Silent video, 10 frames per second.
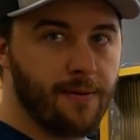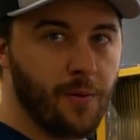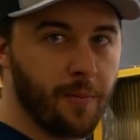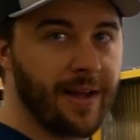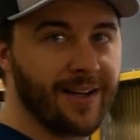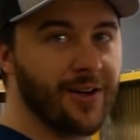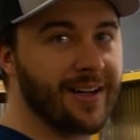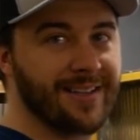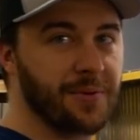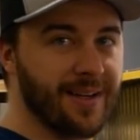we're making
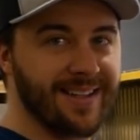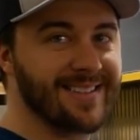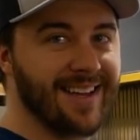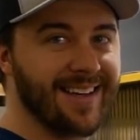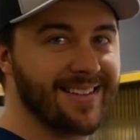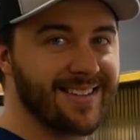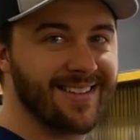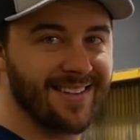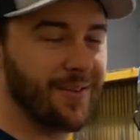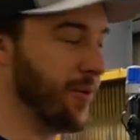cookies one of these days.
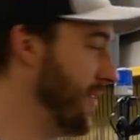We'll